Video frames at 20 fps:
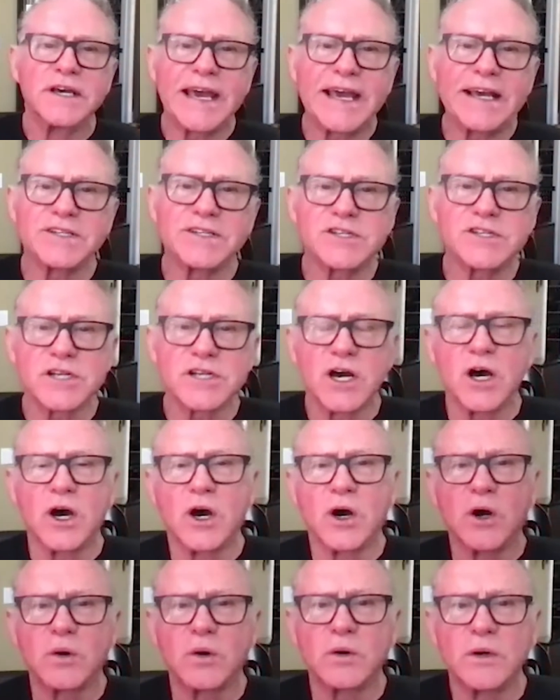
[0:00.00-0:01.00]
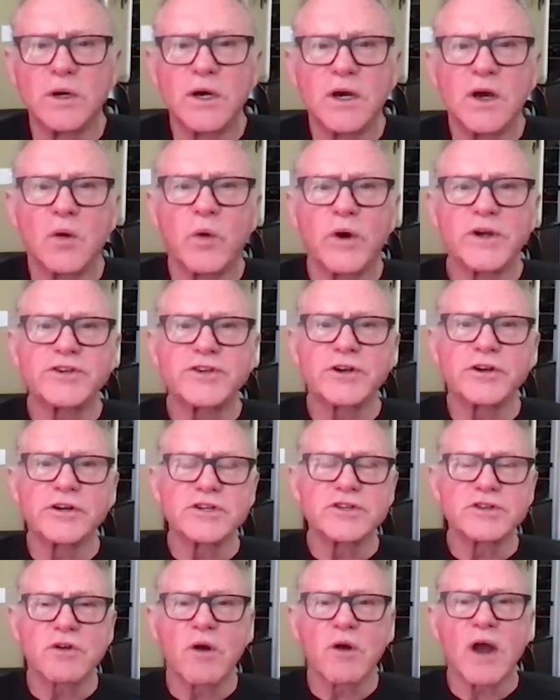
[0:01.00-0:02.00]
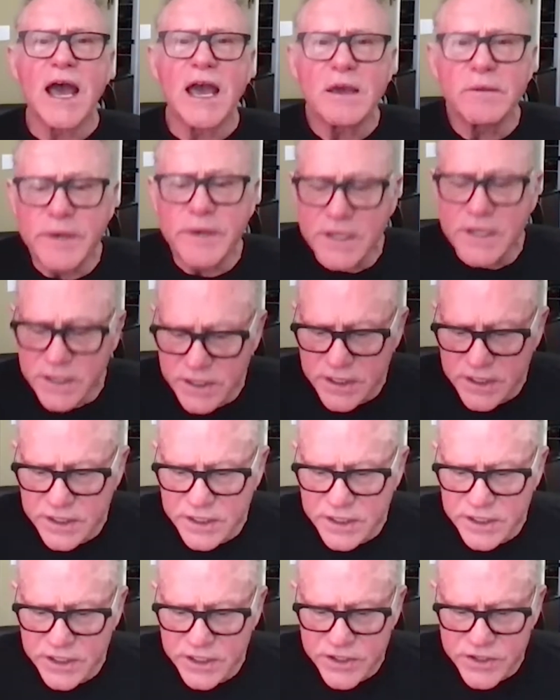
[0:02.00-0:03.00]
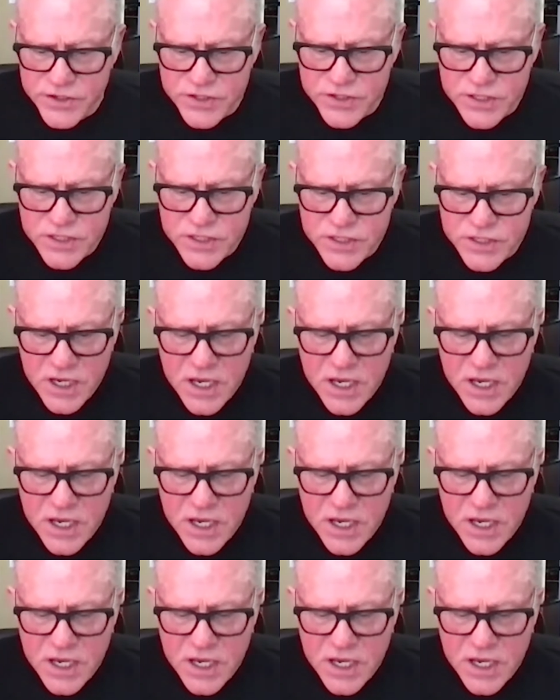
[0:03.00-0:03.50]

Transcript: And so what you're describing is